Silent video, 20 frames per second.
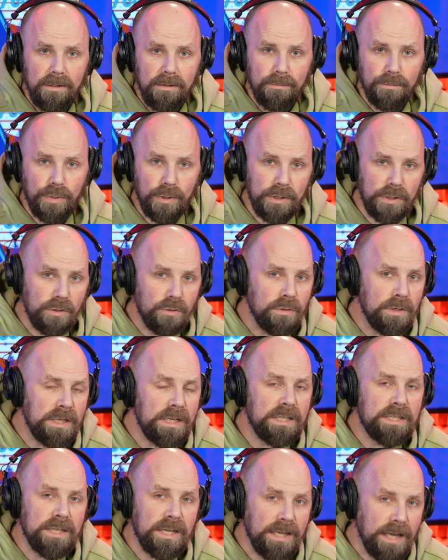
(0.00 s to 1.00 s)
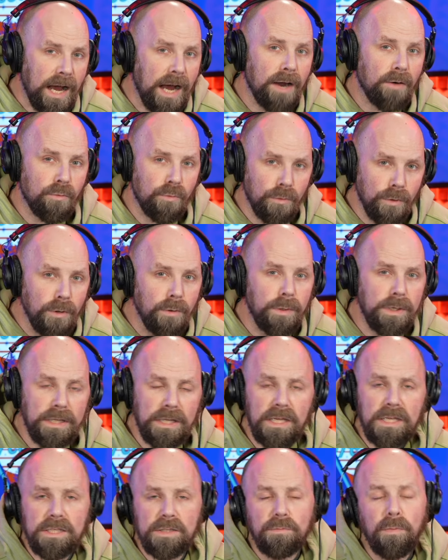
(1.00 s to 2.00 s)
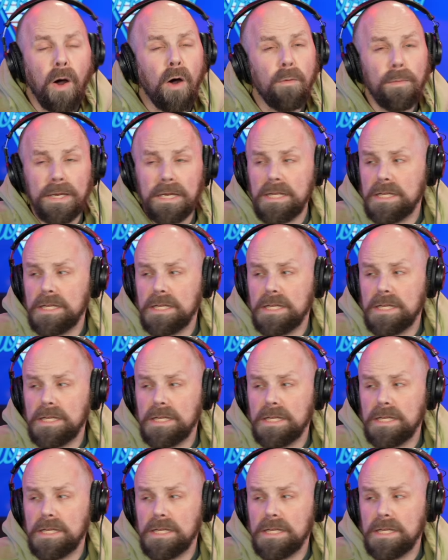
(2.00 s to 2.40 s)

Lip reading: But you need to not ruin this moment.